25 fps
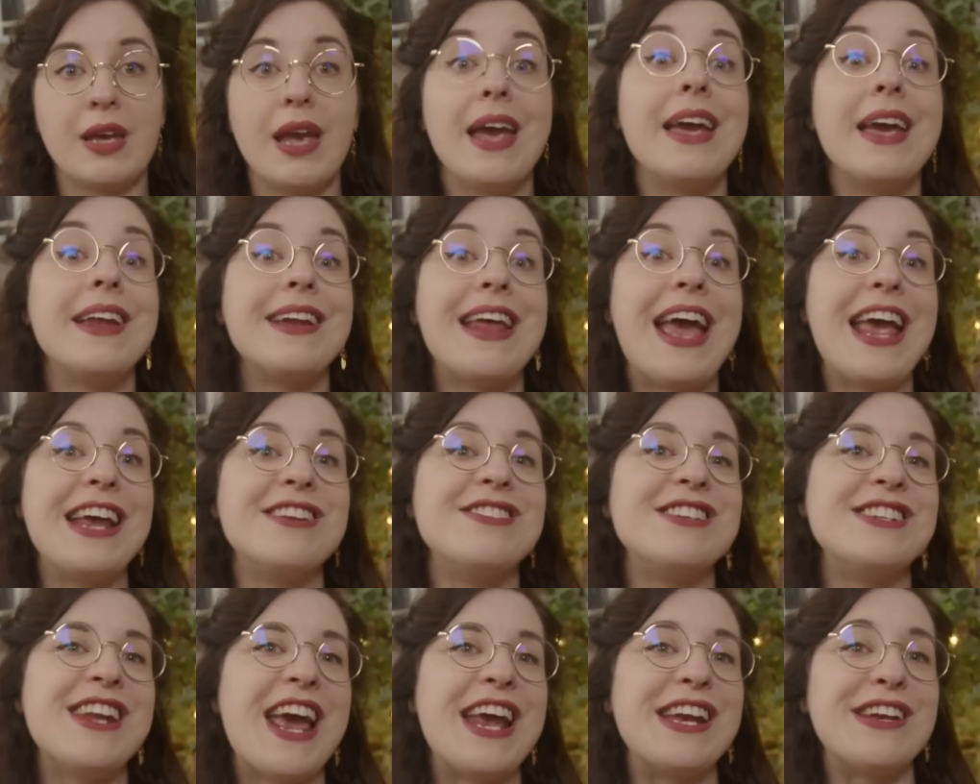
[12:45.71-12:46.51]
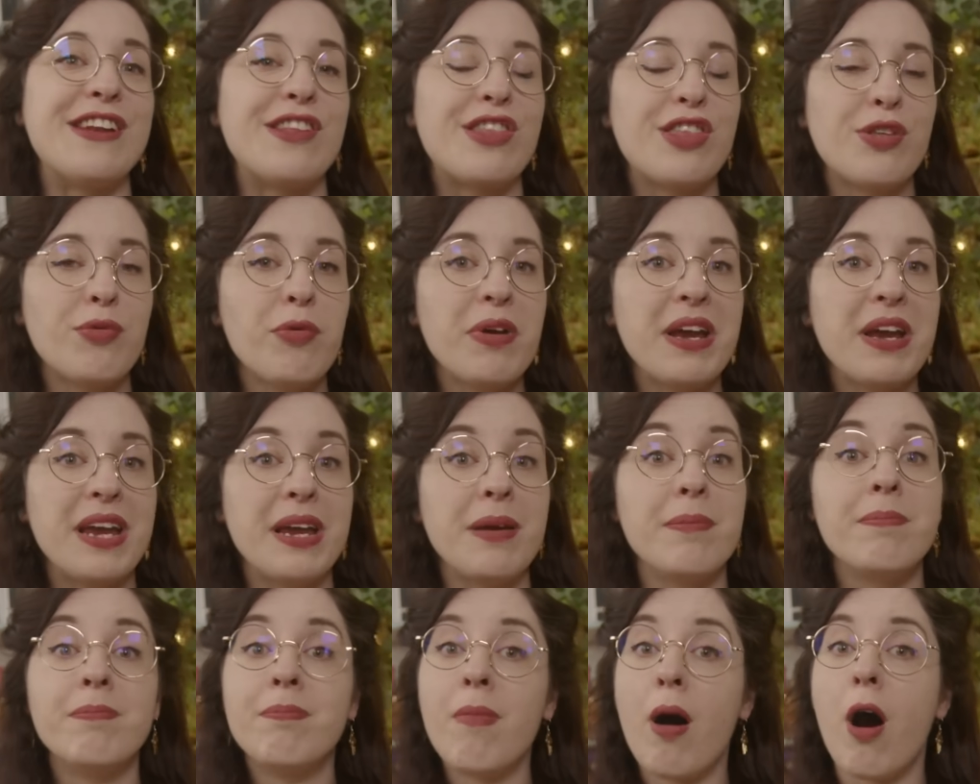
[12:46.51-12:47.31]
In
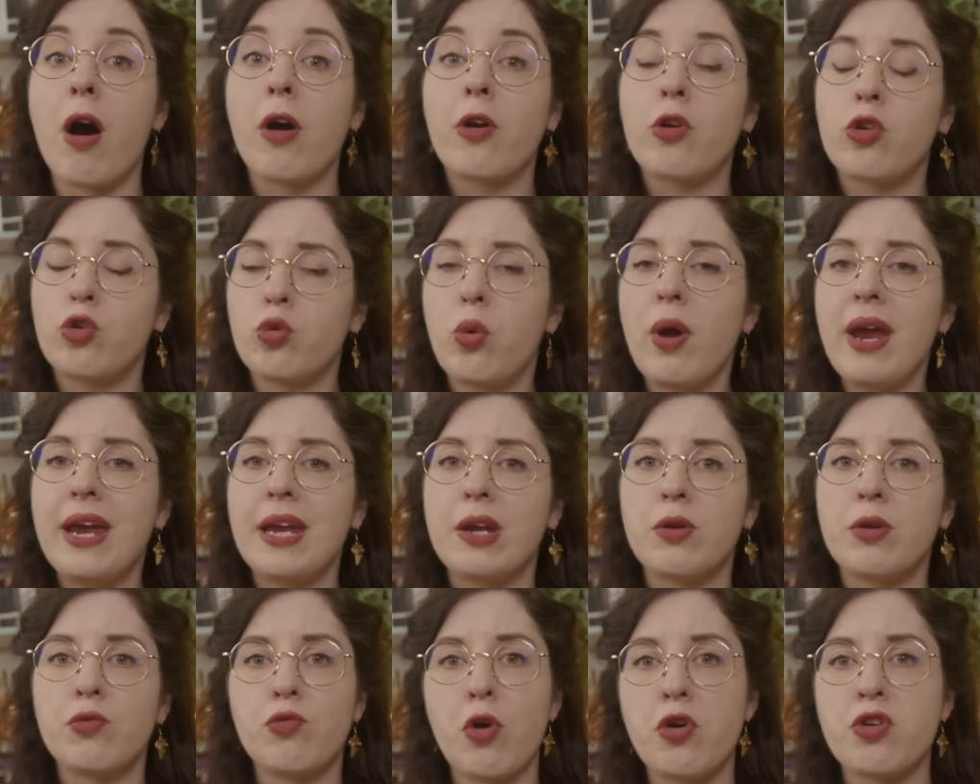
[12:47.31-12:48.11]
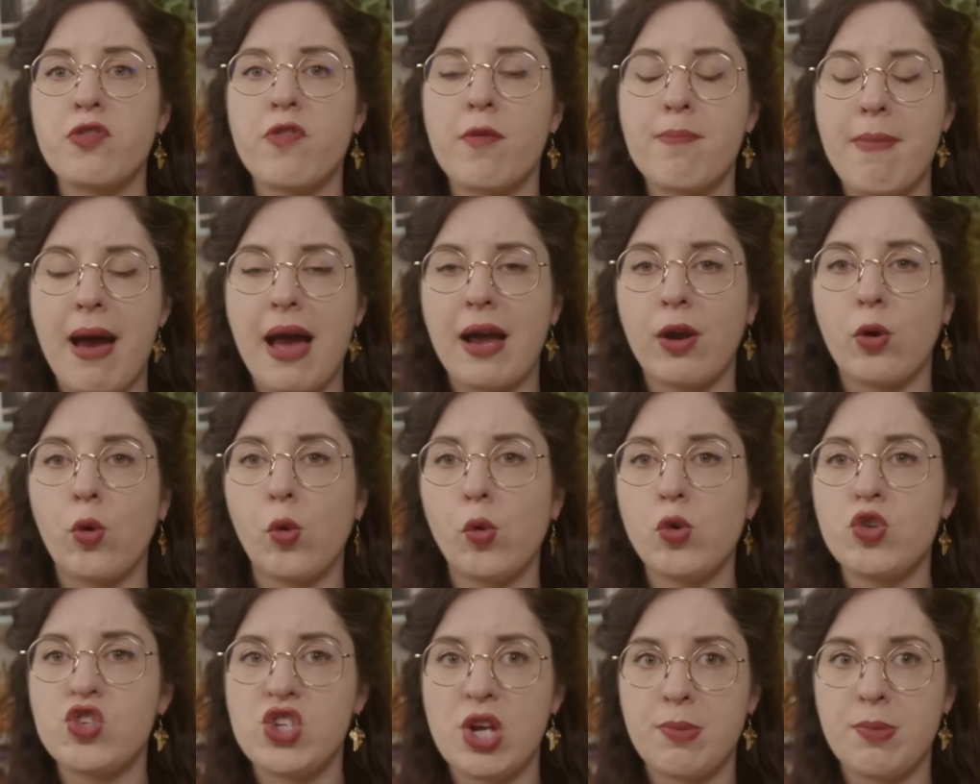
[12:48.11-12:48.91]
1883, Mark Twain wrote of a man
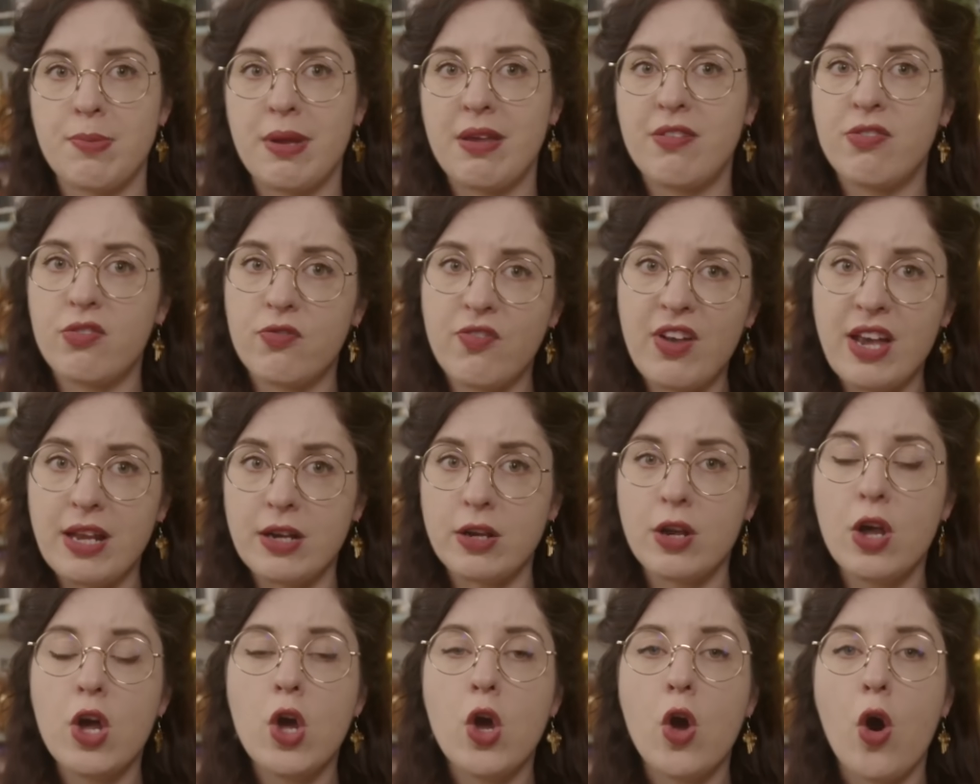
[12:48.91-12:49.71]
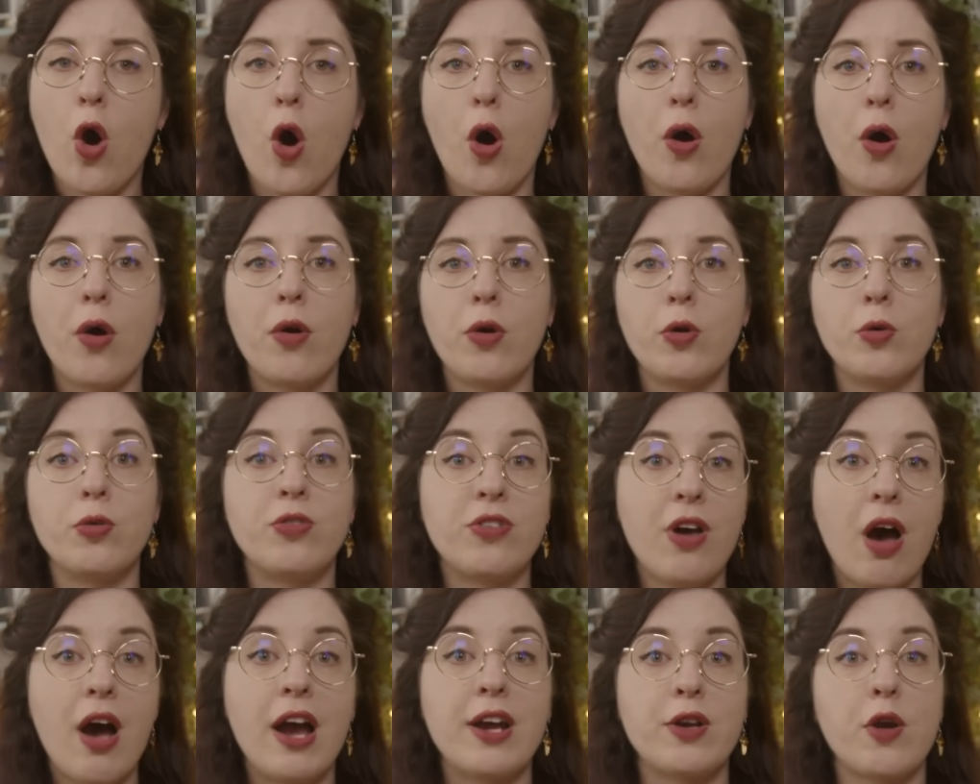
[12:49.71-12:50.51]
called Jimmy Finn, who
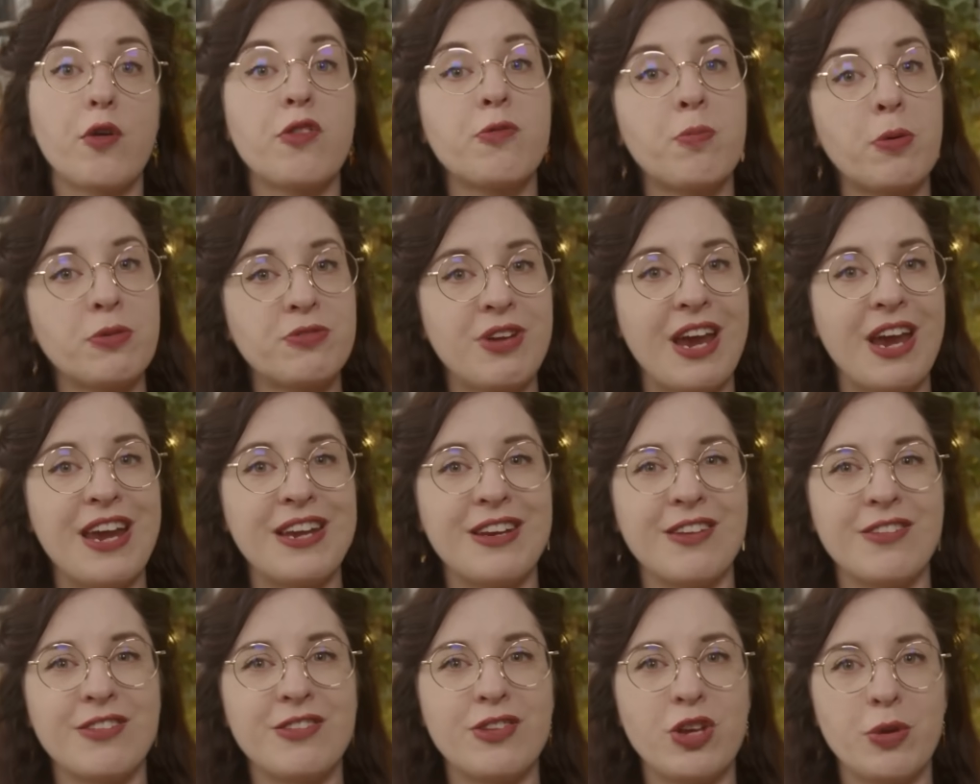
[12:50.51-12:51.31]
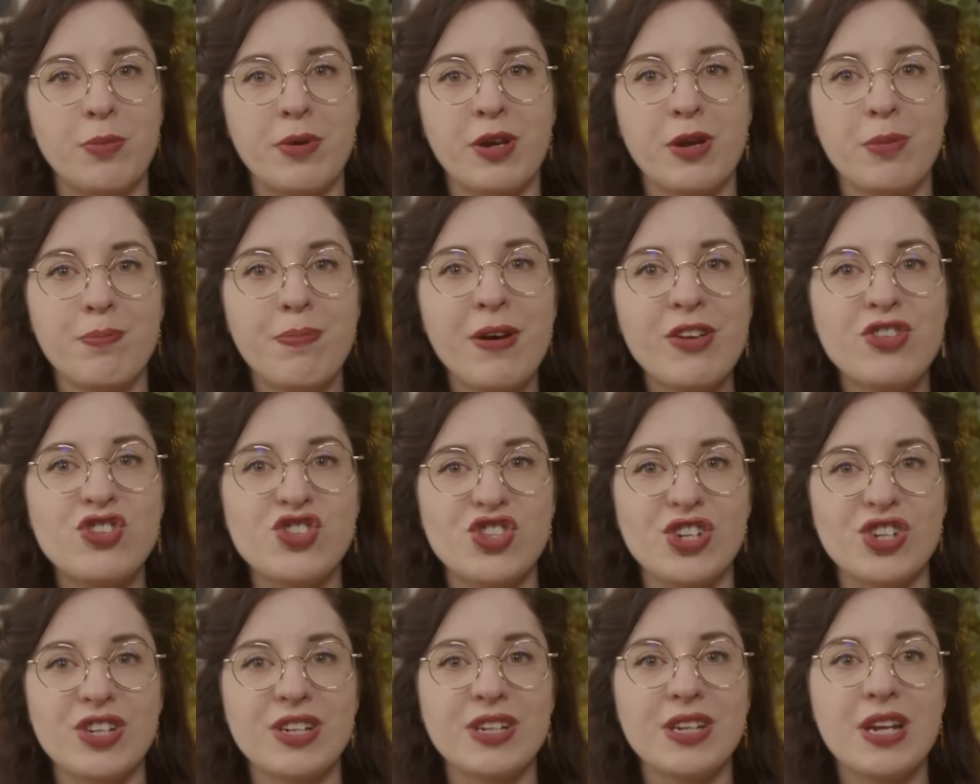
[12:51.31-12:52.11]
died of spontaneous human
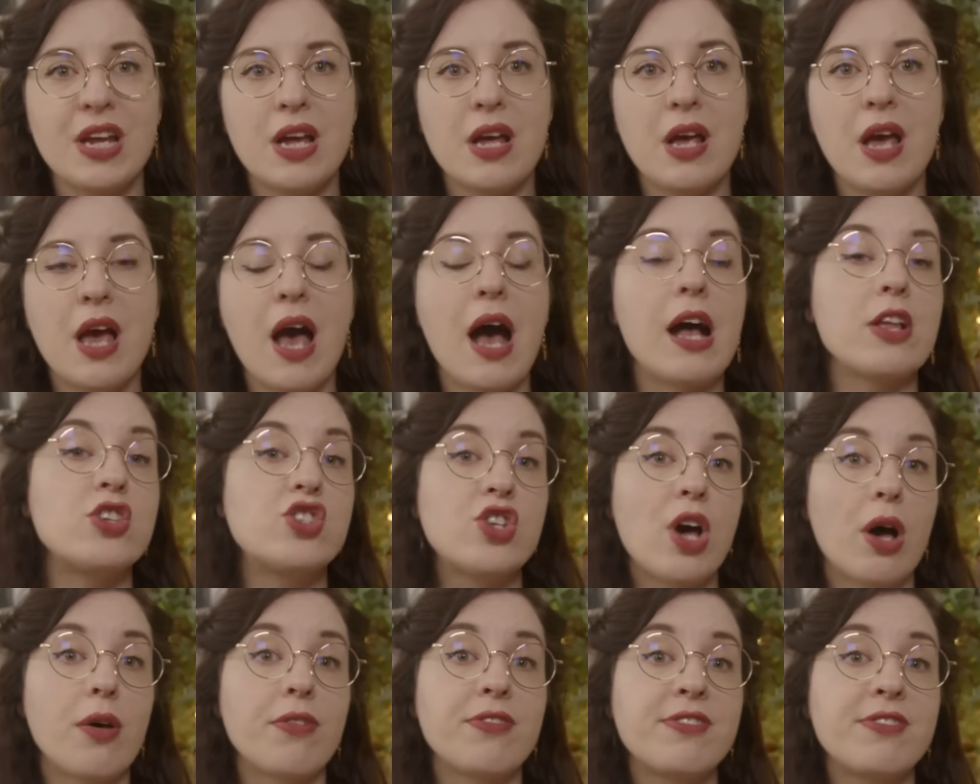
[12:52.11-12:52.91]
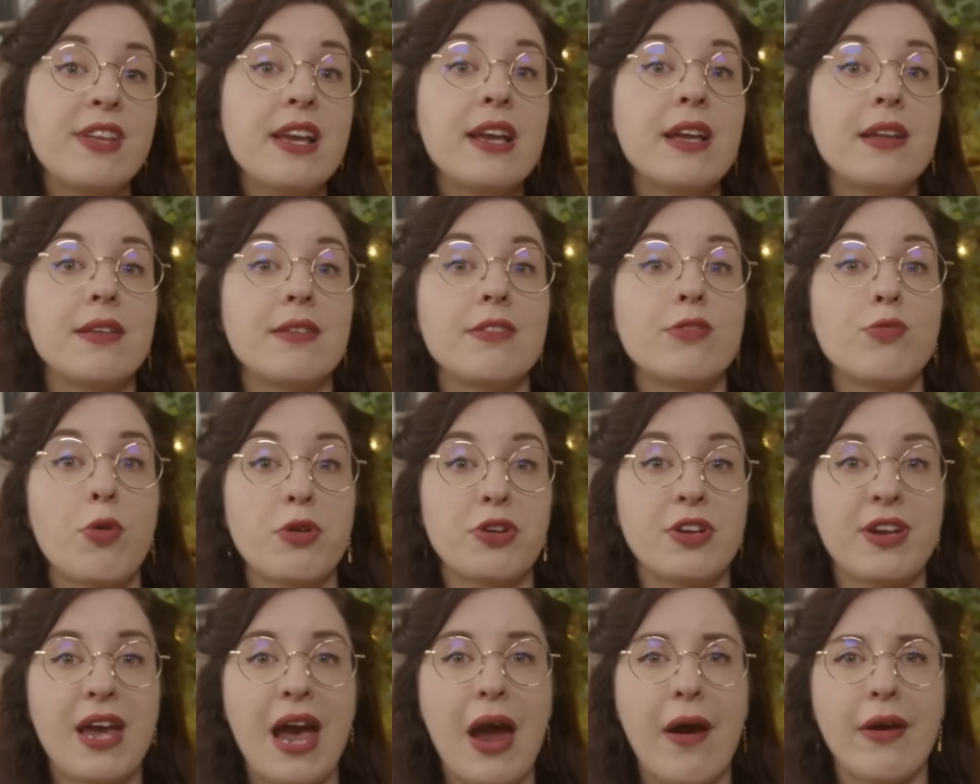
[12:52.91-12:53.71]
combustion, and Charles Dickens wrote
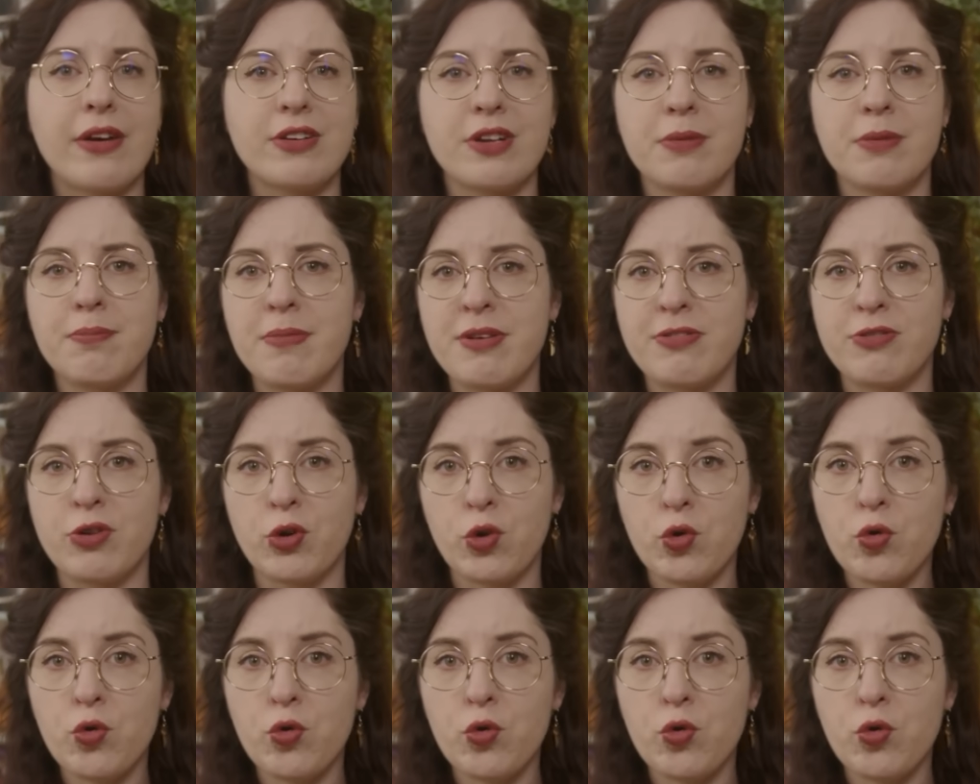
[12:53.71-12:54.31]
a character, Mr.